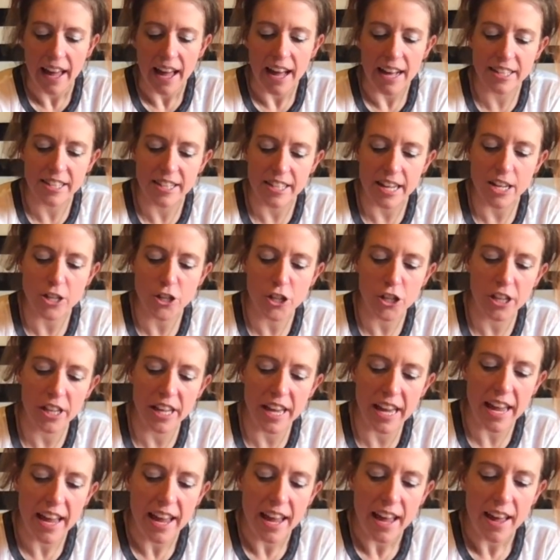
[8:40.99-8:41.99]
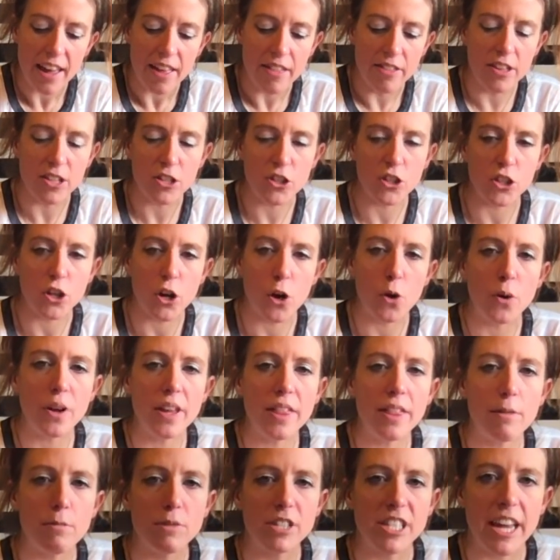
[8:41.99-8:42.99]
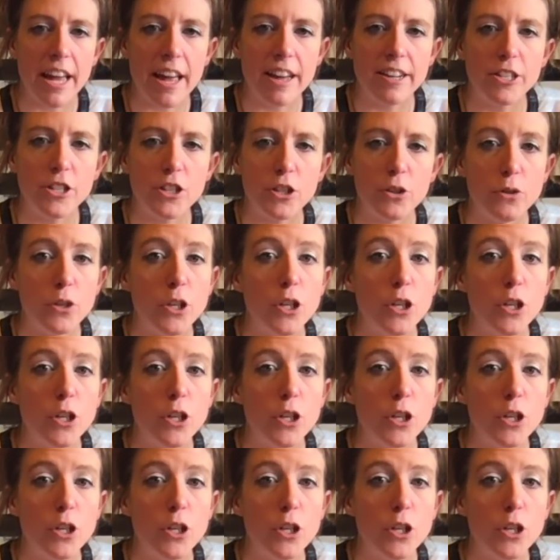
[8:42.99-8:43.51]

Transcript: essentially this token that was handed to you,